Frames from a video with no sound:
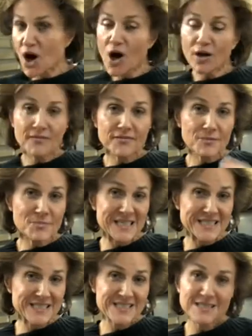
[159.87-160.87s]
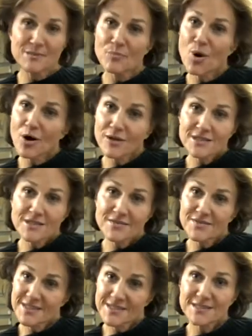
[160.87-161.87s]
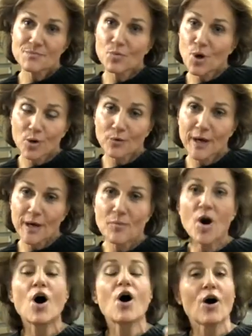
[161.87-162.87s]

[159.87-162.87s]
all of the pieces and parts of this program